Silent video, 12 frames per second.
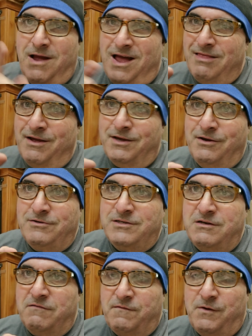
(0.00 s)
I like
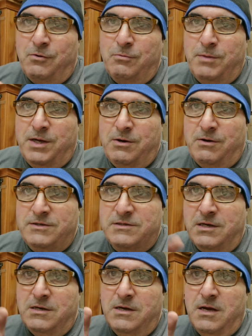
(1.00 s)
using the phone because
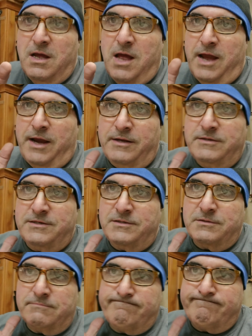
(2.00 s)
I can just